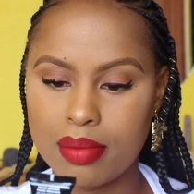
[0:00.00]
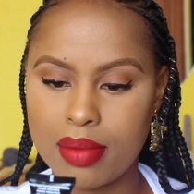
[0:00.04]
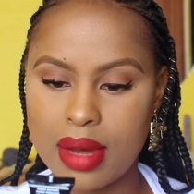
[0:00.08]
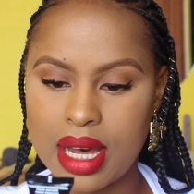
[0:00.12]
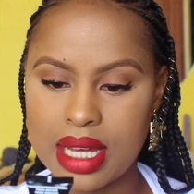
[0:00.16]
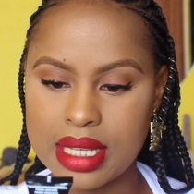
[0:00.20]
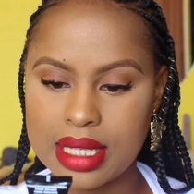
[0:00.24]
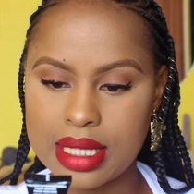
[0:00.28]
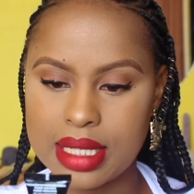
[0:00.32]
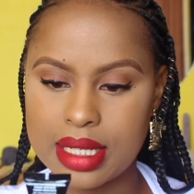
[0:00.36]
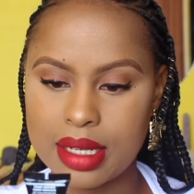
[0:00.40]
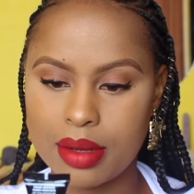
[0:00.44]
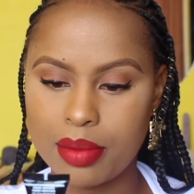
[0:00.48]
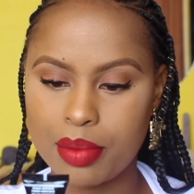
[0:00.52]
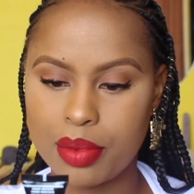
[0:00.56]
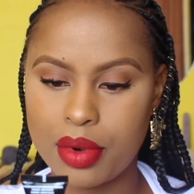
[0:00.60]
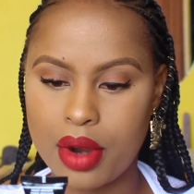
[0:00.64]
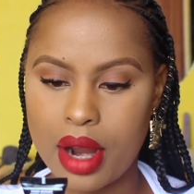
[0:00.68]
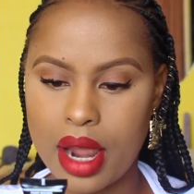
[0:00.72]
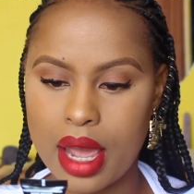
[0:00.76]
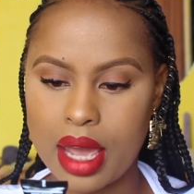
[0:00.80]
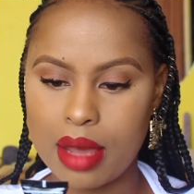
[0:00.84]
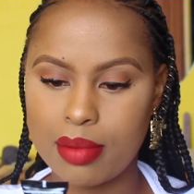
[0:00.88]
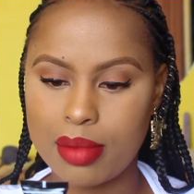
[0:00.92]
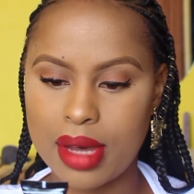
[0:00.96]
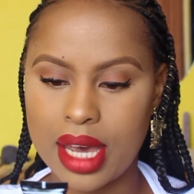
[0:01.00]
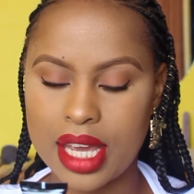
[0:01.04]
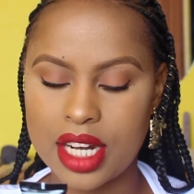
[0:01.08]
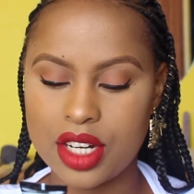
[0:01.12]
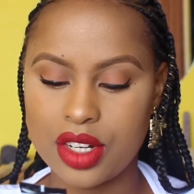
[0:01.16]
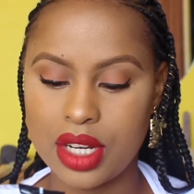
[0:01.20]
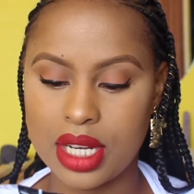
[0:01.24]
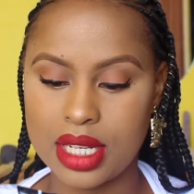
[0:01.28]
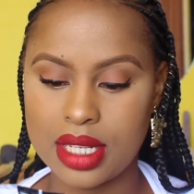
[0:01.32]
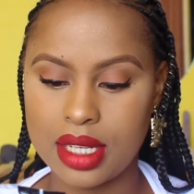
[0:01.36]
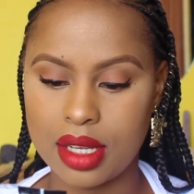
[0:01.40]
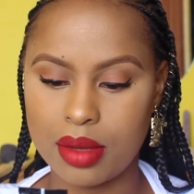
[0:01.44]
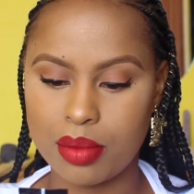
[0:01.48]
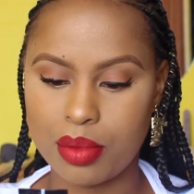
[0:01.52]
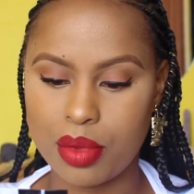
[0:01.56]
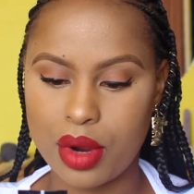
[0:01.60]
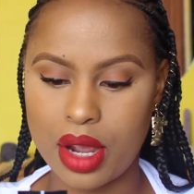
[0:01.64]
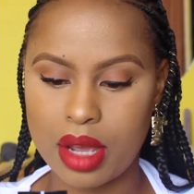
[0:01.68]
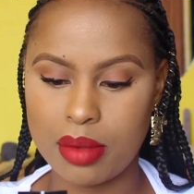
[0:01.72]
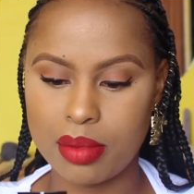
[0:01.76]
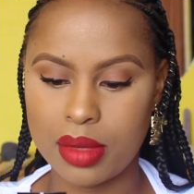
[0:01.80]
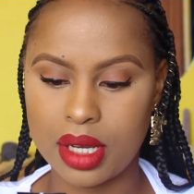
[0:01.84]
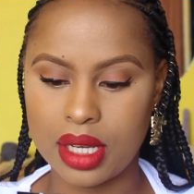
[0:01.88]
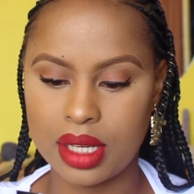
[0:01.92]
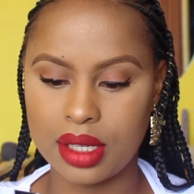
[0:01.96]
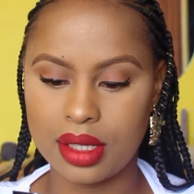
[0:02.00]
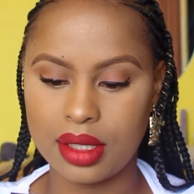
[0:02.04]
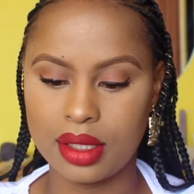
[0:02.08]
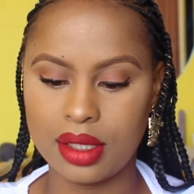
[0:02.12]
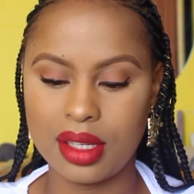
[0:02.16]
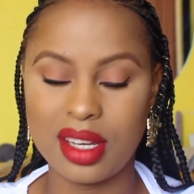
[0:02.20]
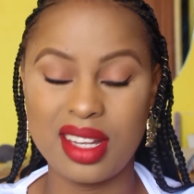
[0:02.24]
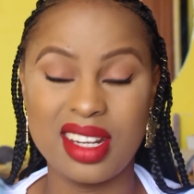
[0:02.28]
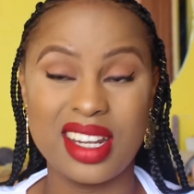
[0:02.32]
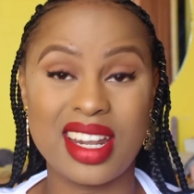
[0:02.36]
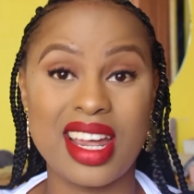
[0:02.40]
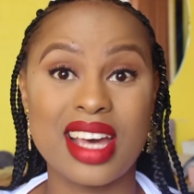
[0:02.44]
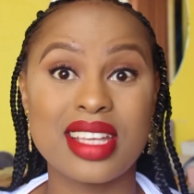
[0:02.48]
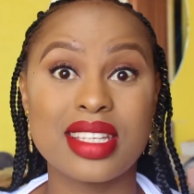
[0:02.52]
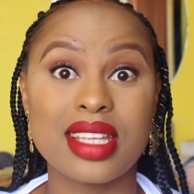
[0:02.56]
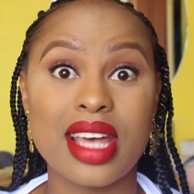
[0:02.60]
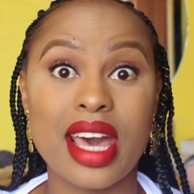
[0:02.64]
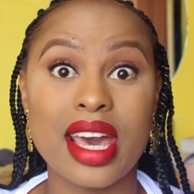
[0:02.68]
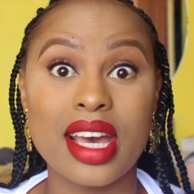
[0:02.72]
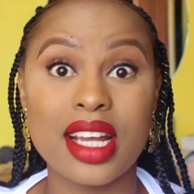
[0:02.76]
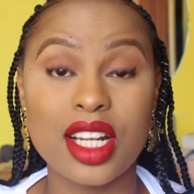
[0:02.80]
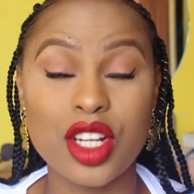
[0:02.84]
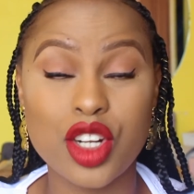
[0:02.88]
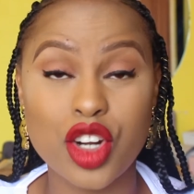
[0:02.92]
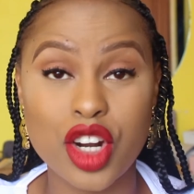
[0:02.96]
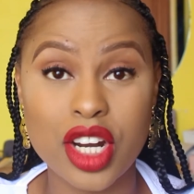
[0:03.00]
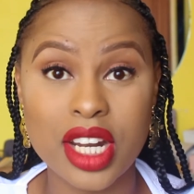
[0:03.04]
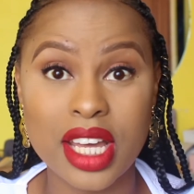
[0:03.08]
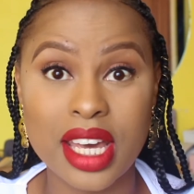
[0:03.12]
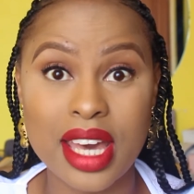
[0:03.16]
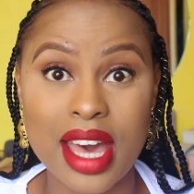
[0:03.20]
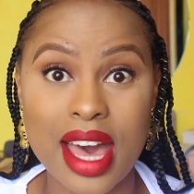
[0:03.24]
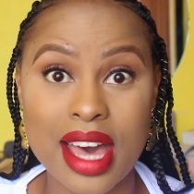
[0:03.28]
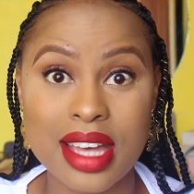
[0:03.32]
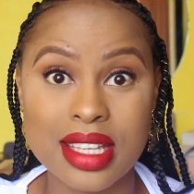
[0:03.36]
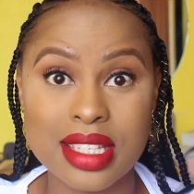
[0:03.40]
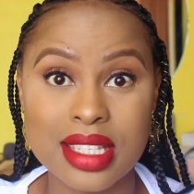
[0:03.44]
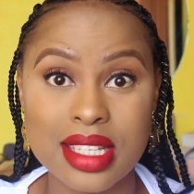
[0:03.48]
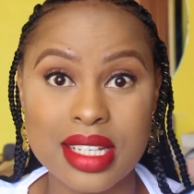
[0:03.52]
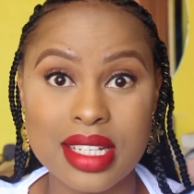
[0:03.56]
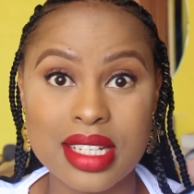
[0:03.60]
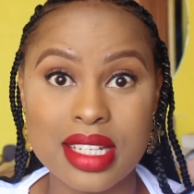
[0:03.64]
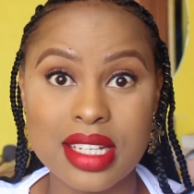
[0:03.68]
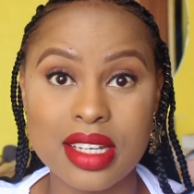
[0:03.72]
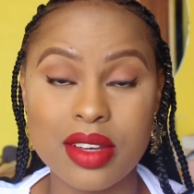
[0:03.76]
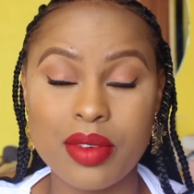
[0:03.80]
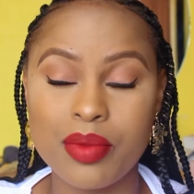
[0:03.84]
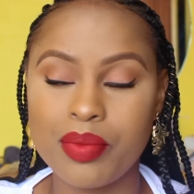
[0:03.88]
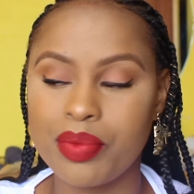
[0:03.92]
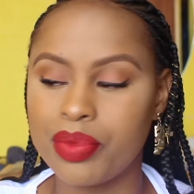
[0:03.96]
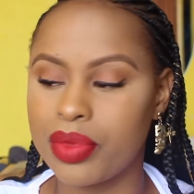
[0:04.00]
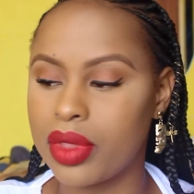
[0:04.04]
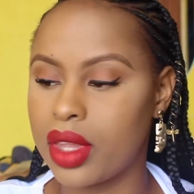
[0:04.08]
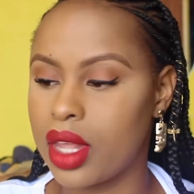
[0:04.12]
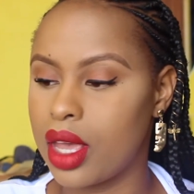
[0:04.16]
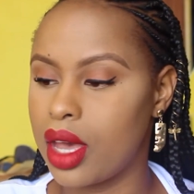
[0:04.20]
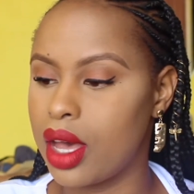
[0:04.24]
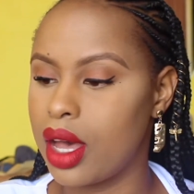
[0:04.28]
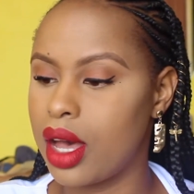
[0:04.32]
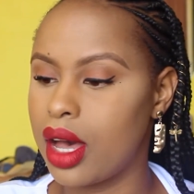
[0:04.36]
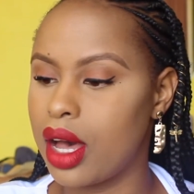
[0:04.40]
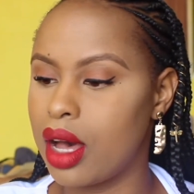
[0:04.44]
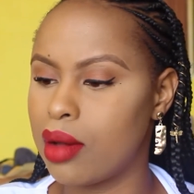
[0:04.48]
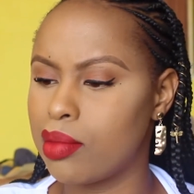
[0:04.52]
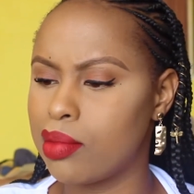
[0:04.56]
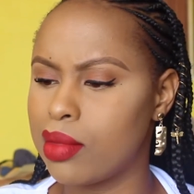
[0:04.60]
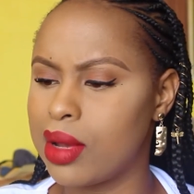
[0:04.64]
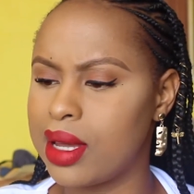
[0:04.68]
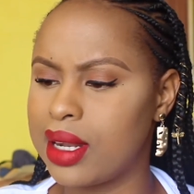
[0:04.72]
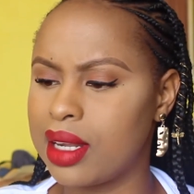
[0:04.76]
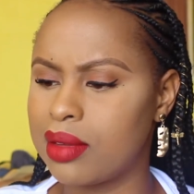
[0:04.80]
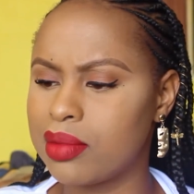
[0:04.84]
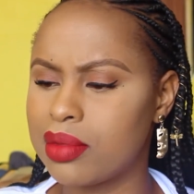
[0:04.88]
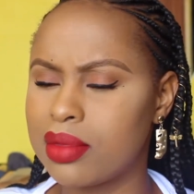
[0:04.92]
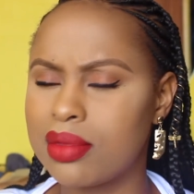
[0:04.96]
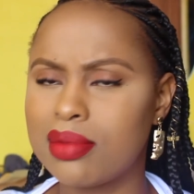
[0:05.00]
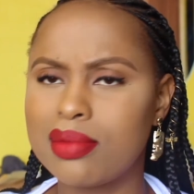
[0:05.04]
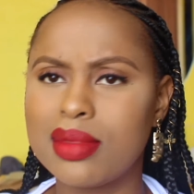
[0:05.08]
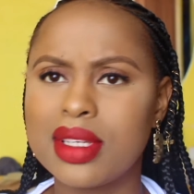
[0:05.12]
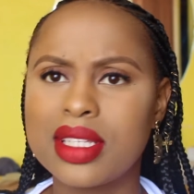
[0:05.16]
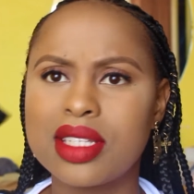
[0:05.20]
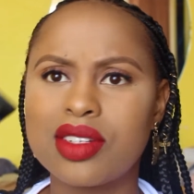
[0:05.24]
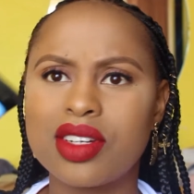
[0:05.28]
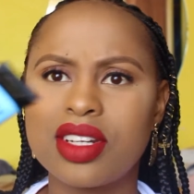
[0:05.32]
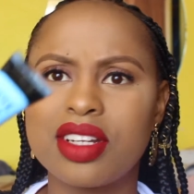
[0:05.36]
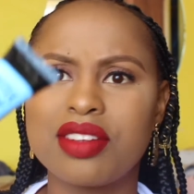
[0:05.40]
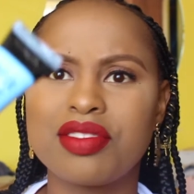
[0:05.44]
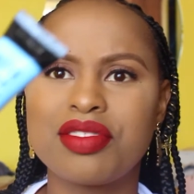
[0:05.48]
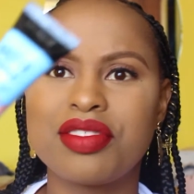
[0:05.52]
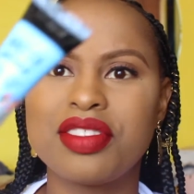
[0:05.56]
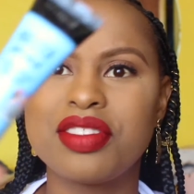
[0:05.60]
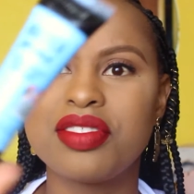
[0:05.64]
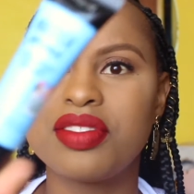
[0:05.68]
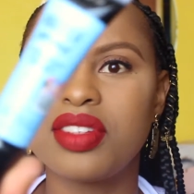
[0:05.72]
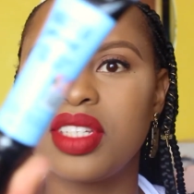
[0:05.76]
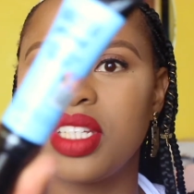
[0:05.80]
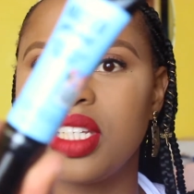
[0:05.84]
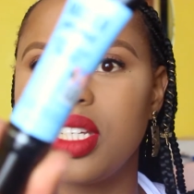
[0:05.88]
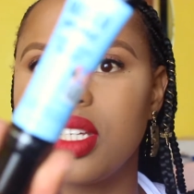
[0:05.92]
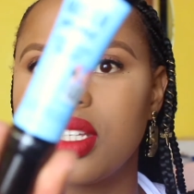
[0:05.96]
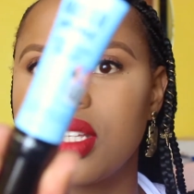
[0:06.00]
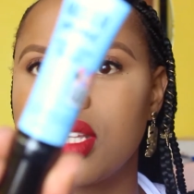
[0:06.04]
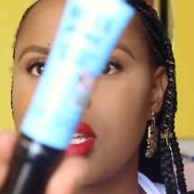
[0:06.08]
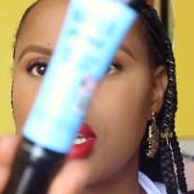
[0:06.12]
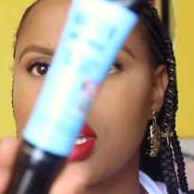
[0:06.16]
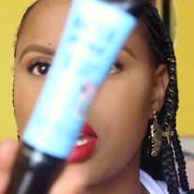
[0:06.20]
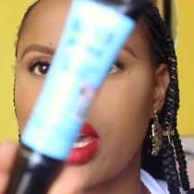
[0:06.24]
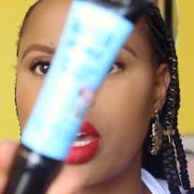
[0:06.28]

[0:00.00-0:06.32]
Master Prime Hydrating Primer, and it has hyaluronic acid, and it's written 50.